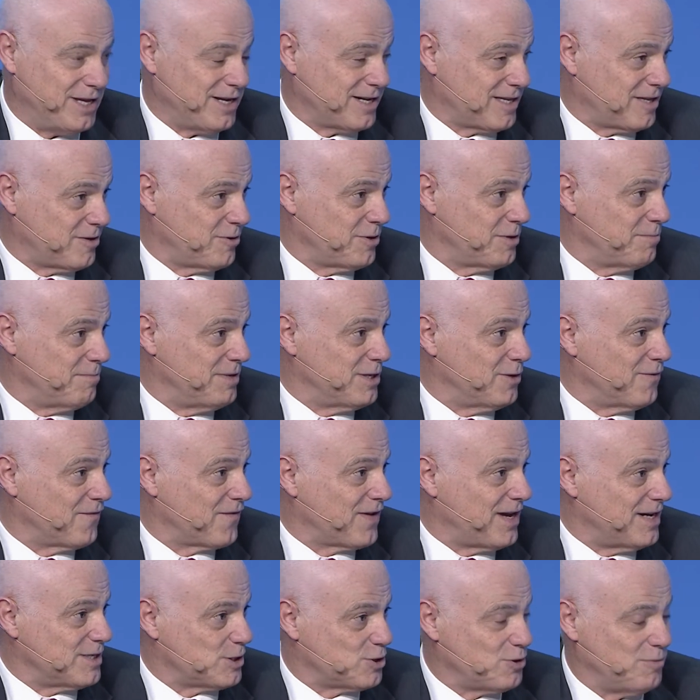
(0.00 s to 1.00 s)
treatment of
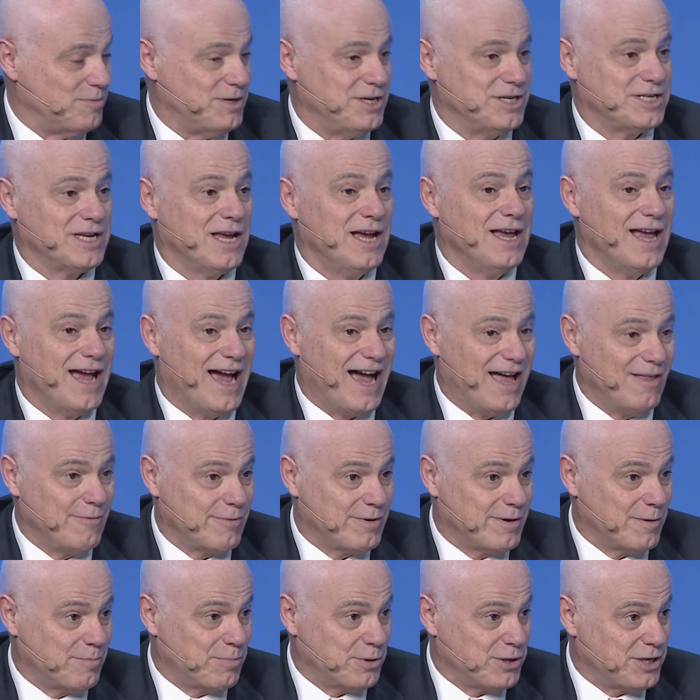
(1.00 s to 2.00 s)
customers,
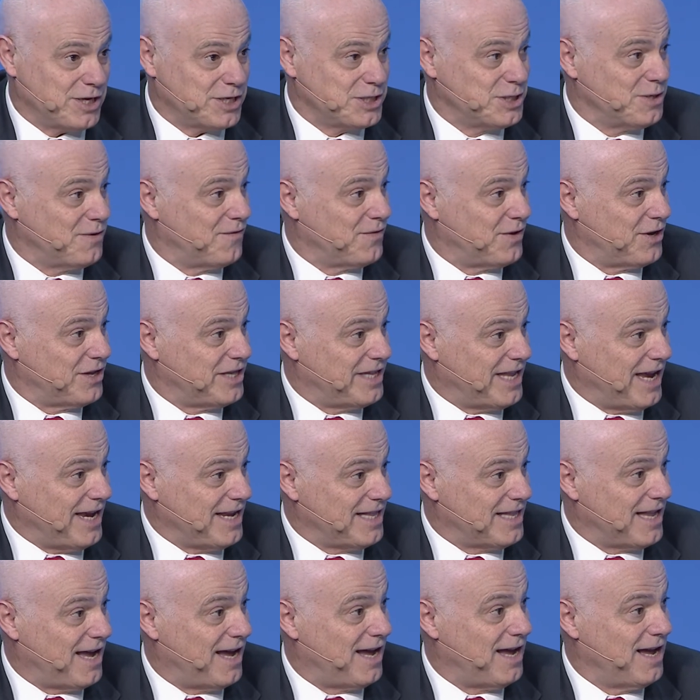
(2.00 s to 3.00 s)
adequate protection of the
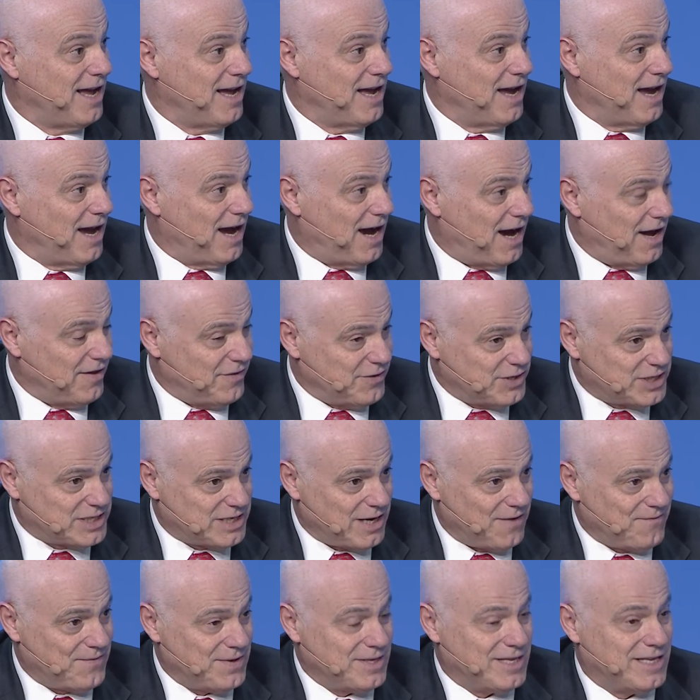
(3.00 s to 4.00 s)
data,
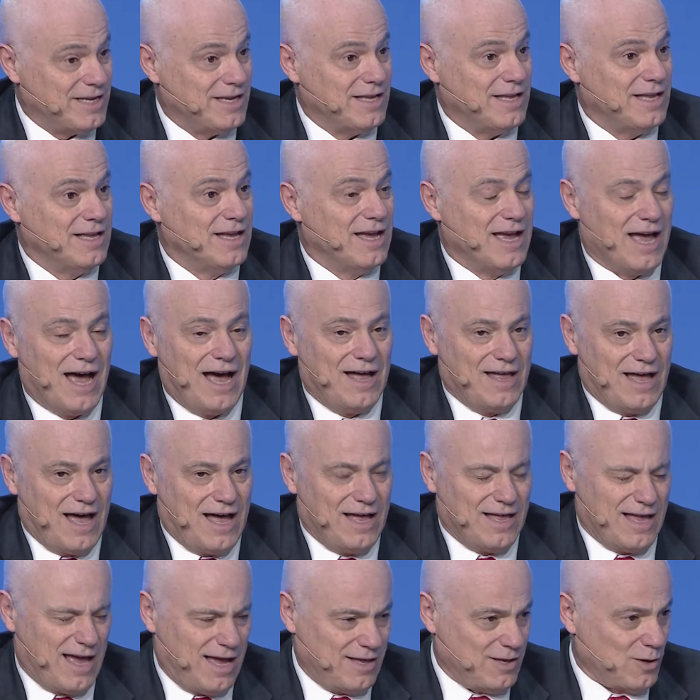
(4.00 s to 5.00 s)

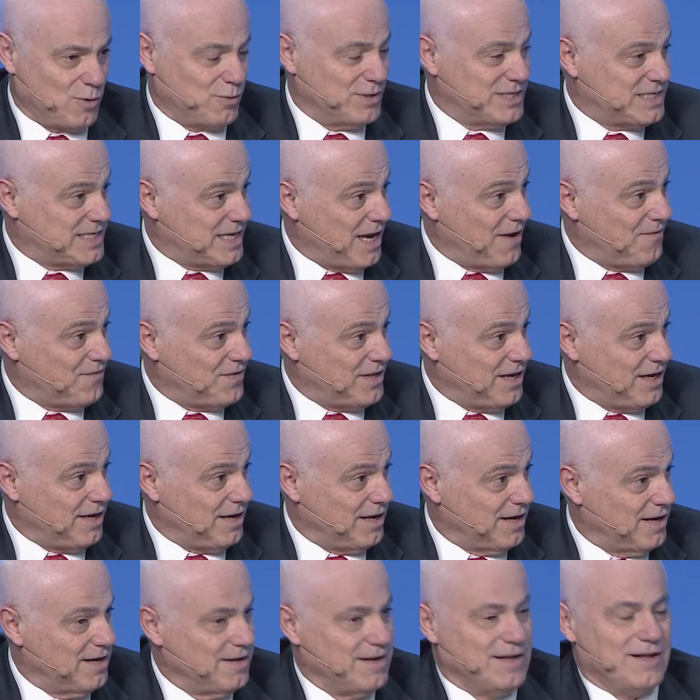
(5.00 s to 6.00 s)
adequate safety
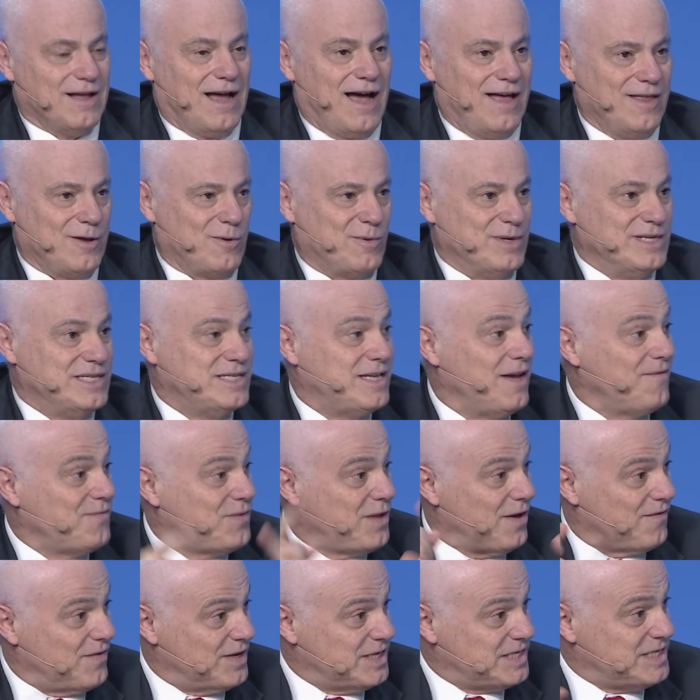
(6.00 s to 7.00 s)

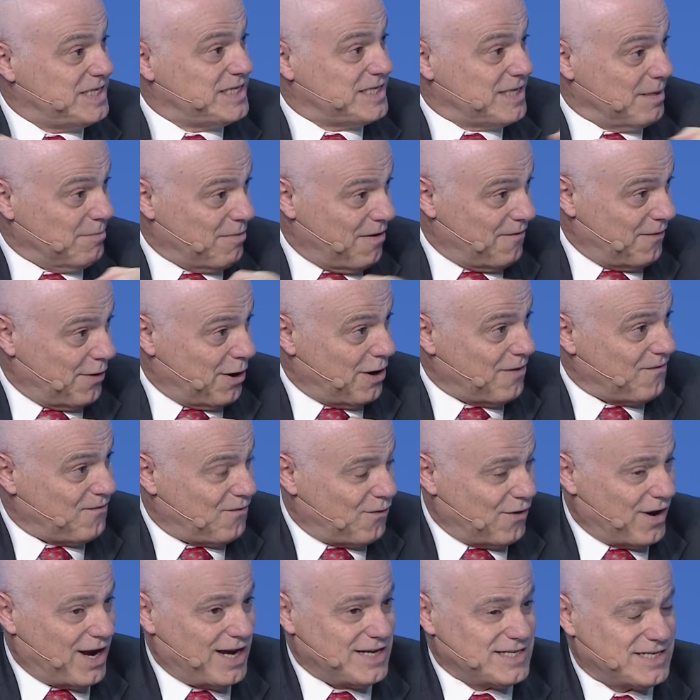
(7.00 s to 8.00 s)
of the system overall
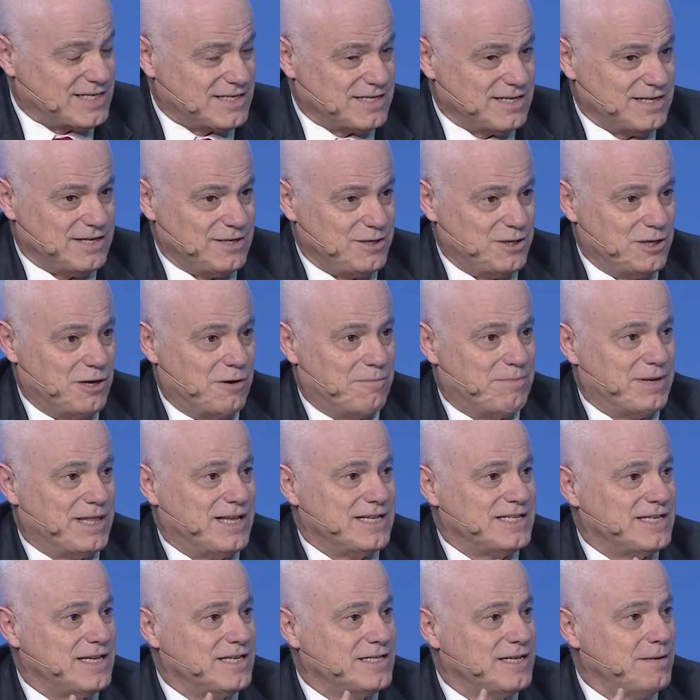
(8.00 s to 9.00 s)
for us, you know, but
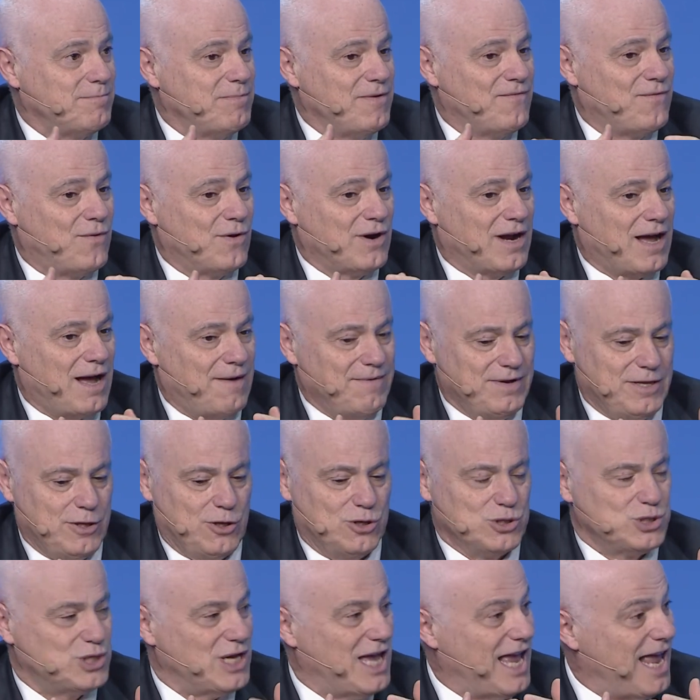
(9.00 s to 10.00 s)
as I said before, having
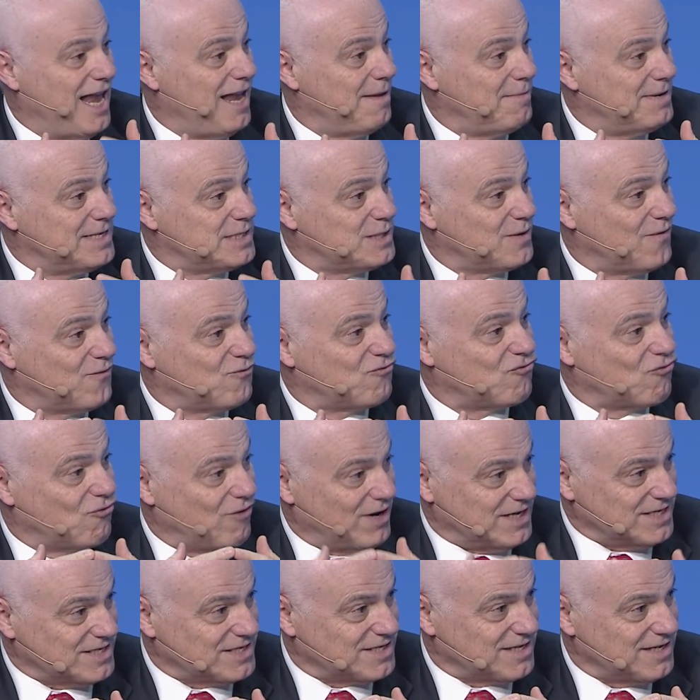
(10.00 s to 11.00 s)
those elements of
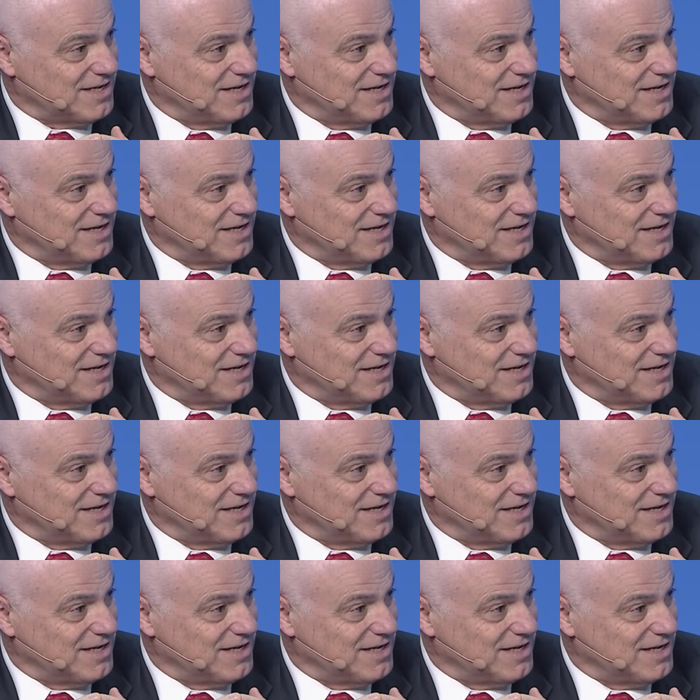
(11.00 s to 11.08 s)
trust